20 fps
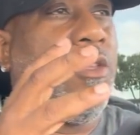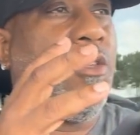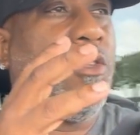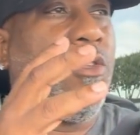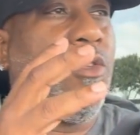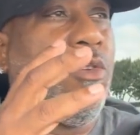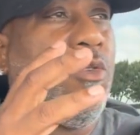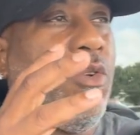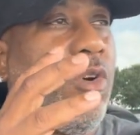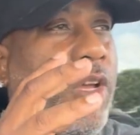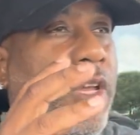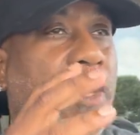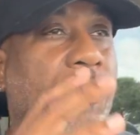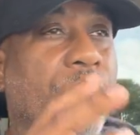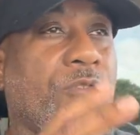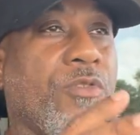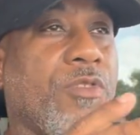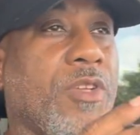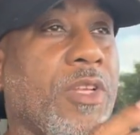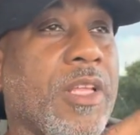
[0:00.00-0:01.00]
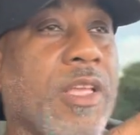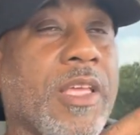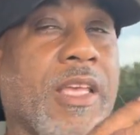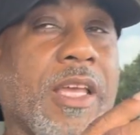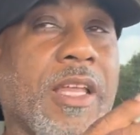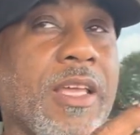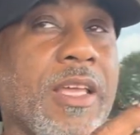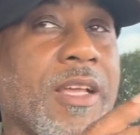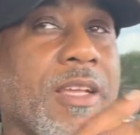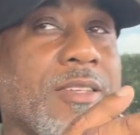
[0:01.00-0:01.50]
you are interested in
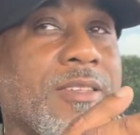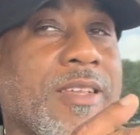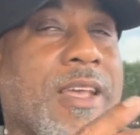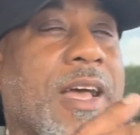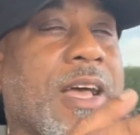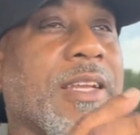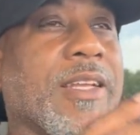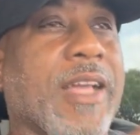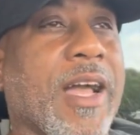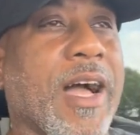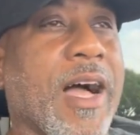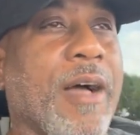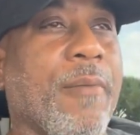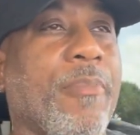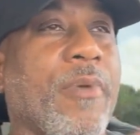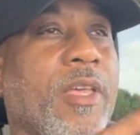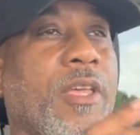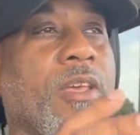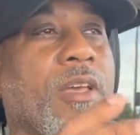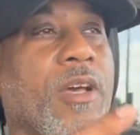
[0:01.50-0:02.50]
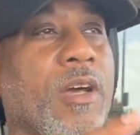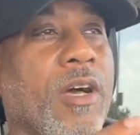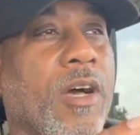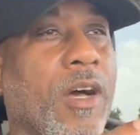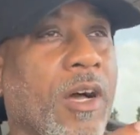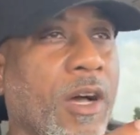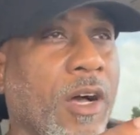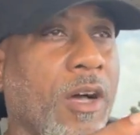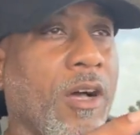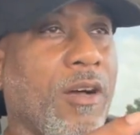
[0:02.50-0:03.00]
getting a signed copy
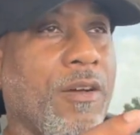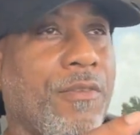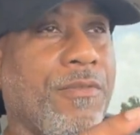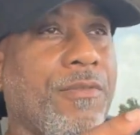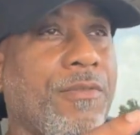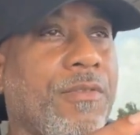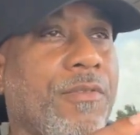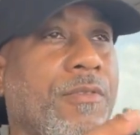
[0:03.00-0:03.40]
of